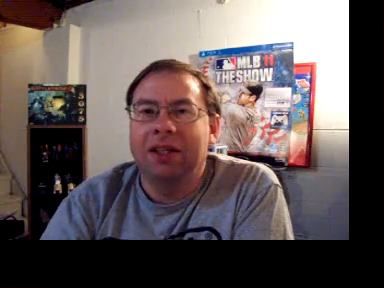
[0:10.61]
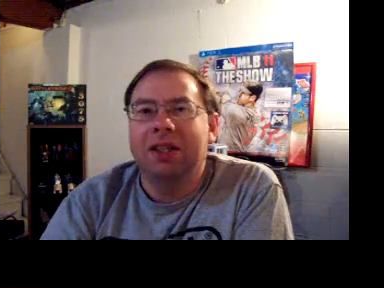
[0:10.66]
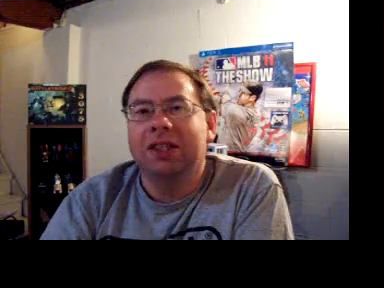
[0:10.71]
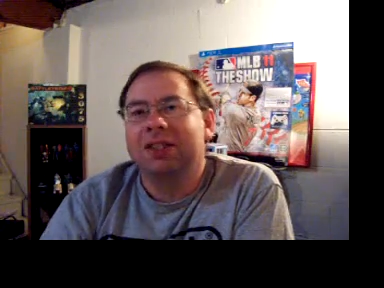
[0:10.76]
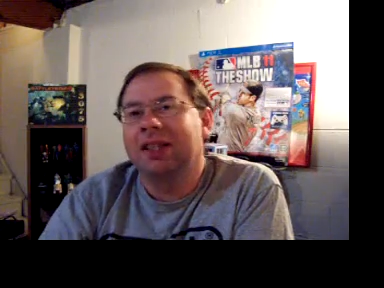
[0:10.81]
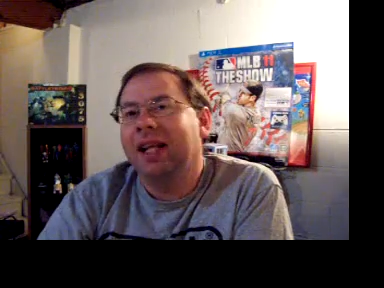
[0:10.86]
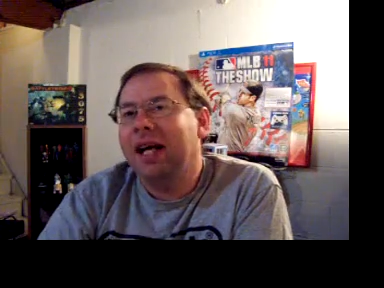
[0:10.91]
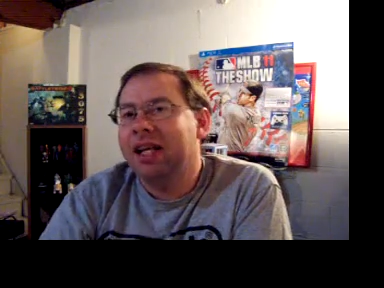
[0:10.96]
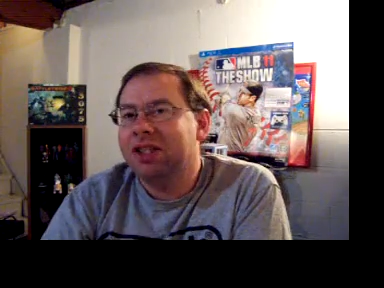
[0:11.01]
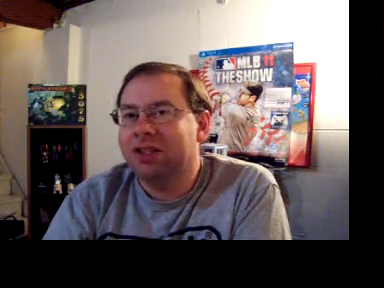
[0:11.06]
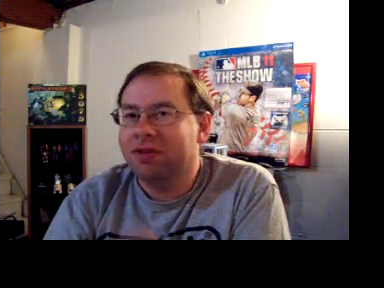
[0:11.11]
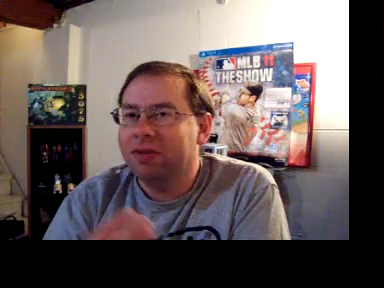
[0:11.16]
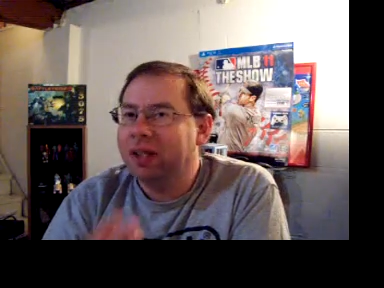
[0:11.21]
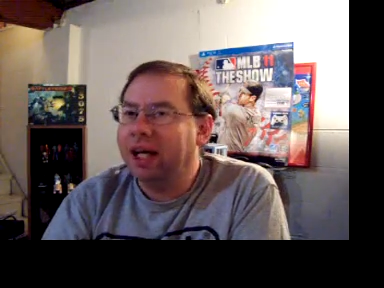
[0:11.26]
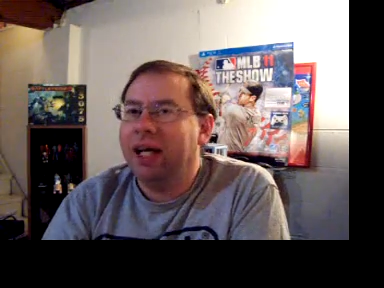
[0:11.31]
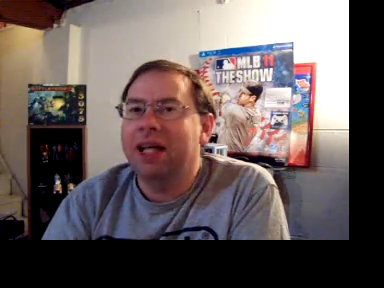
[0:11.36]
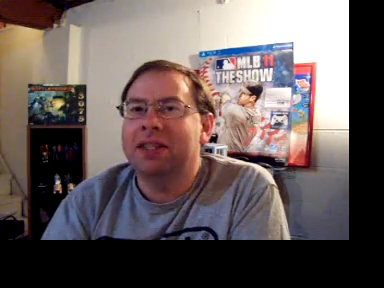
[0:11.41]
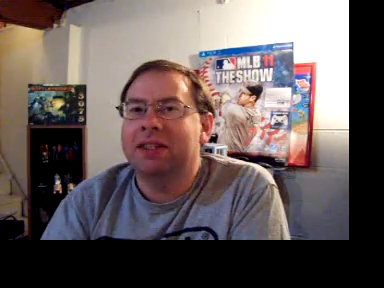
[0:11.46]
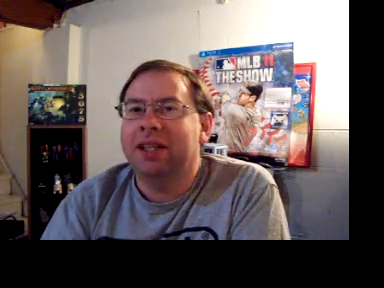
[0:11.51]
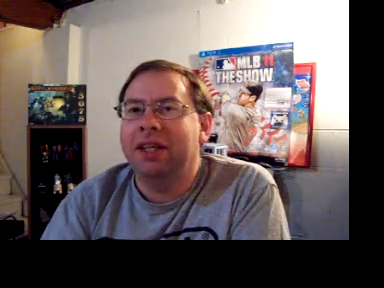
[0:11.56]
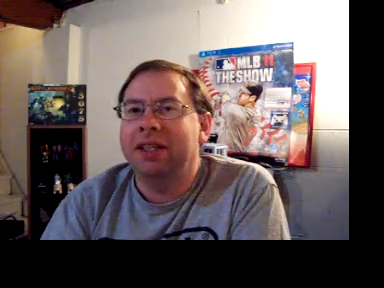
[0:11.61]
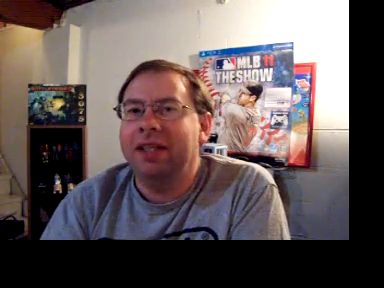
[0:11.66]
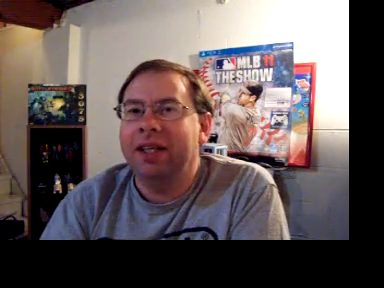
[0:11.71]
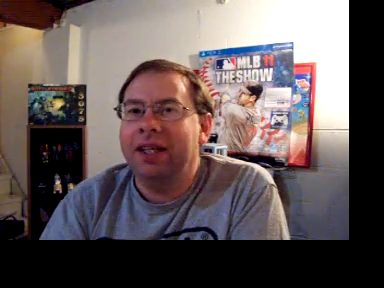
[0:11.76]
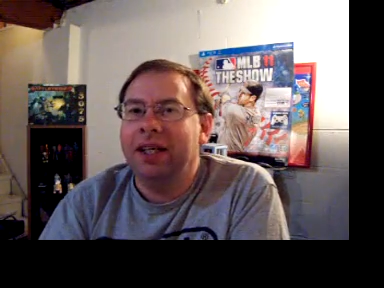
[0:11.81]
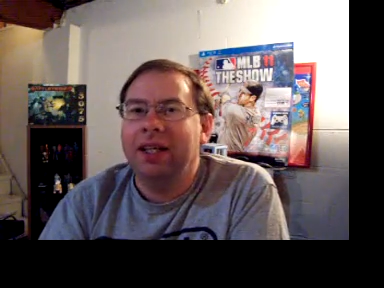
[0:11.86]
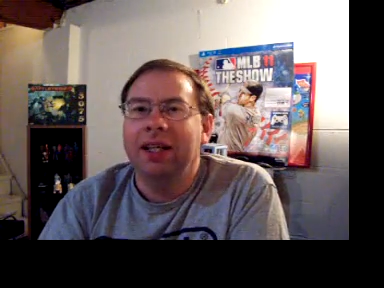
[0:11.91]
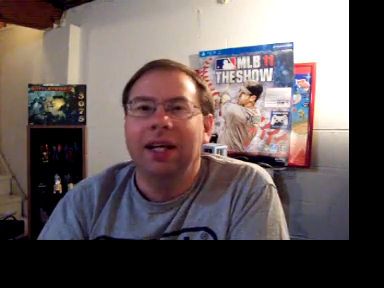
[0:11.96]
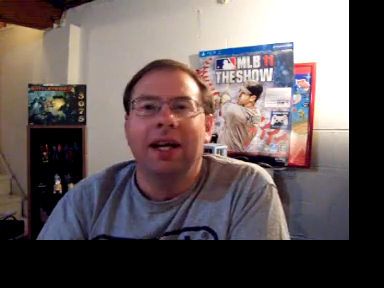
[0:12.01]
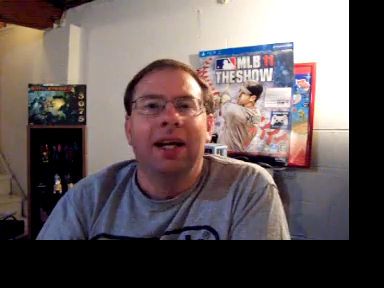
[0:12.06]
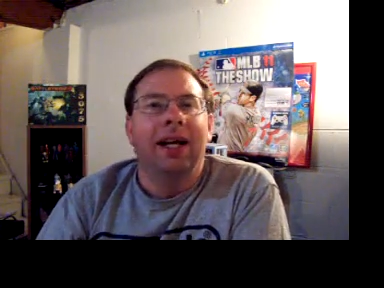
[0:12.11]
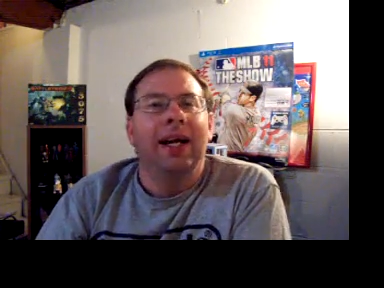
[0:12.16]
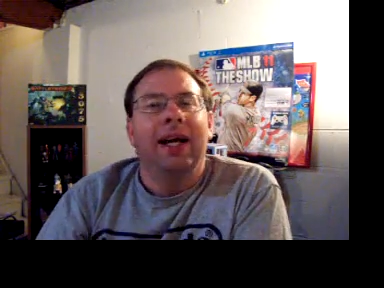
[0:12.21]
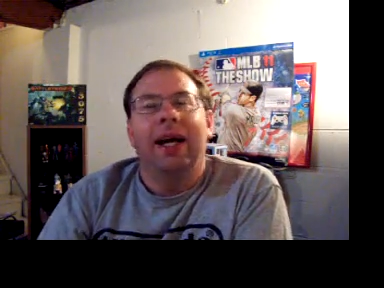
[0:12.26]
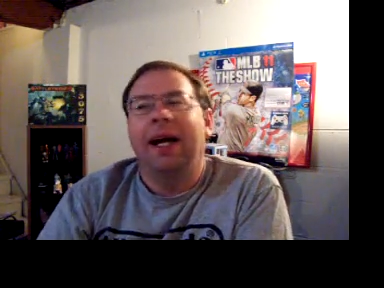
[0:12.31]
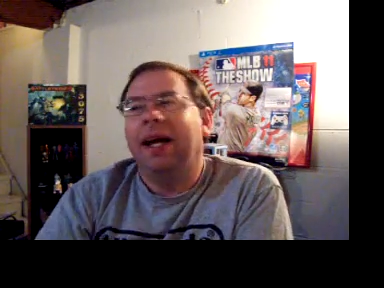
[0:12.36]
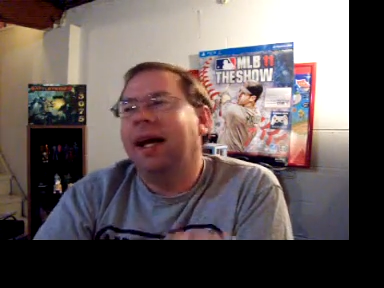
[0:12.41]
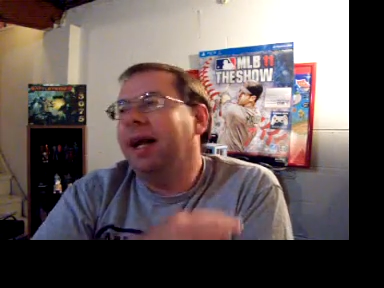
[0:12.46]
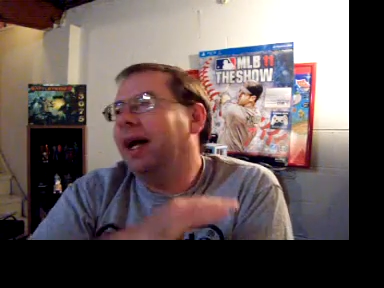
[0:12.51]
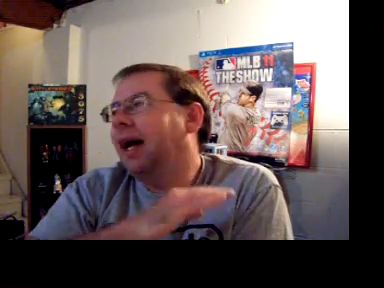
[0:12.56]
because last 3 days I did it
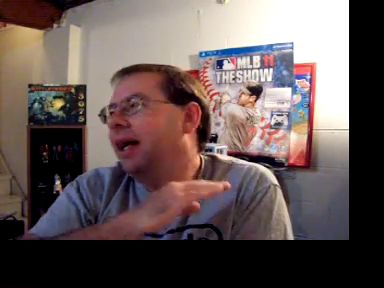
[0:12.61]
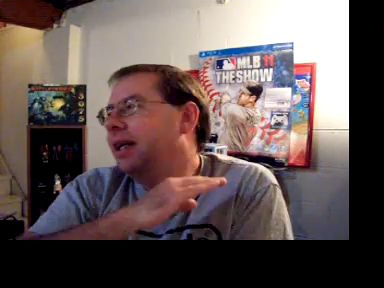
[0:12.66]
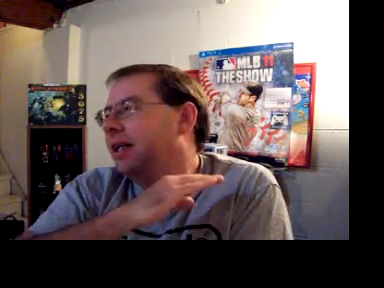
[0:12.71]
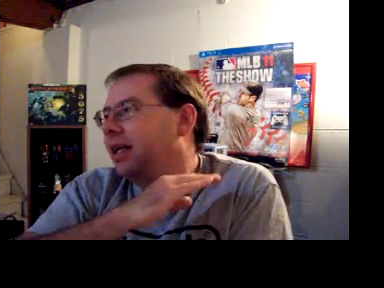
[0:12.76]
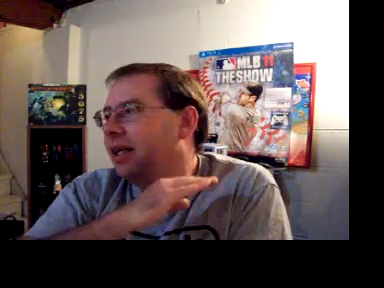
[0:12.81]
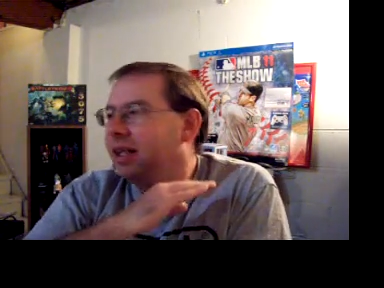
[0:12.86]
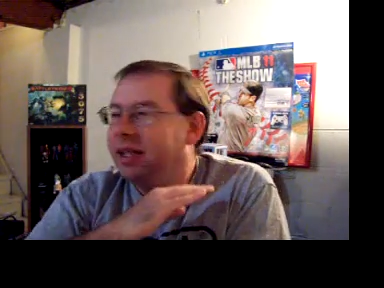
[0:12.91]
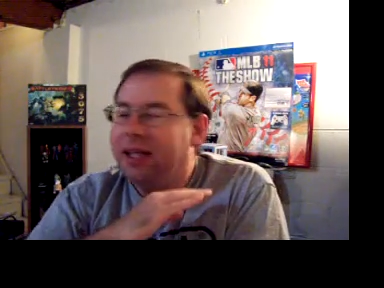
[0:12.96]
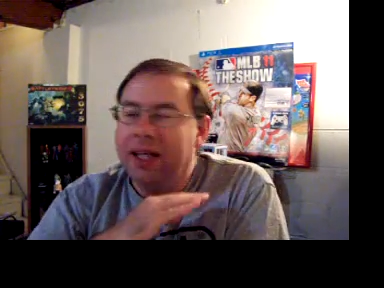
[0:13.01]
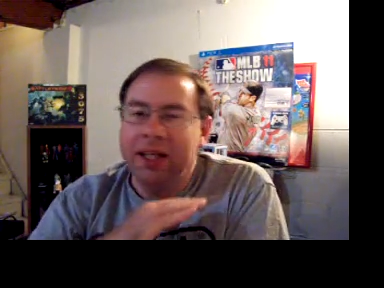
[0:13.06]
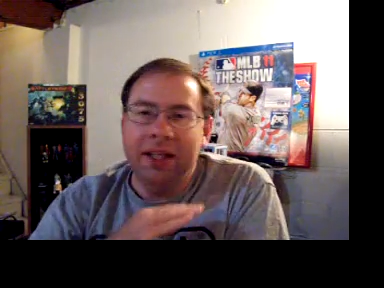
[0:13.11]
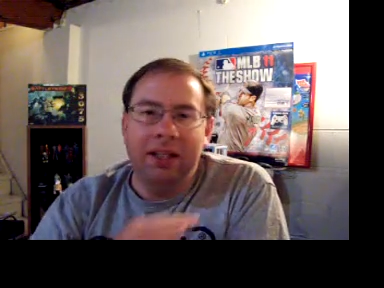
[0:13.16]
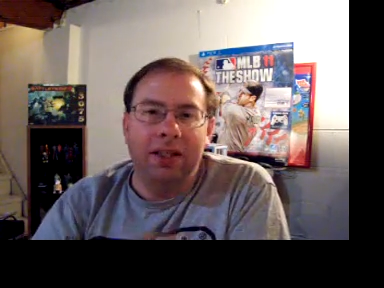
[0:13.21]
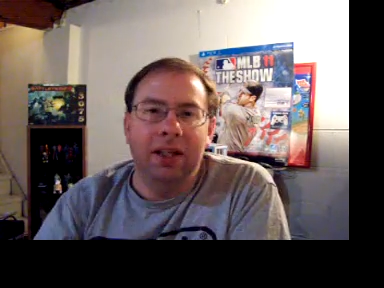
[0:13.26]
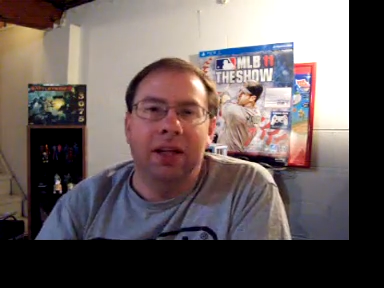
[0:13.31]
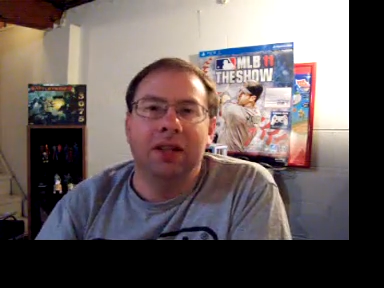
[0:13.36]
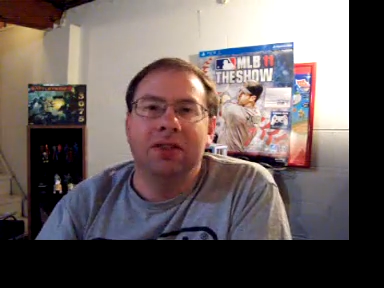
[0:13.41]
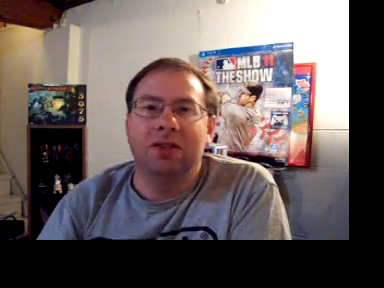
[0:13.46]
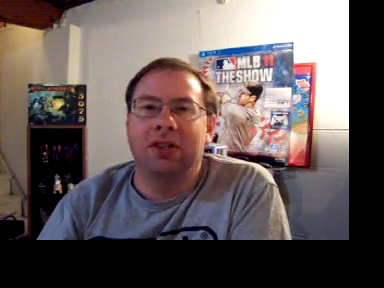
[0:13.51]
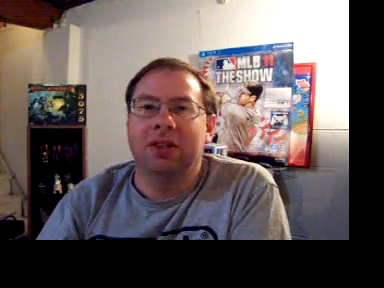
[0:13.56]
and I did get it done.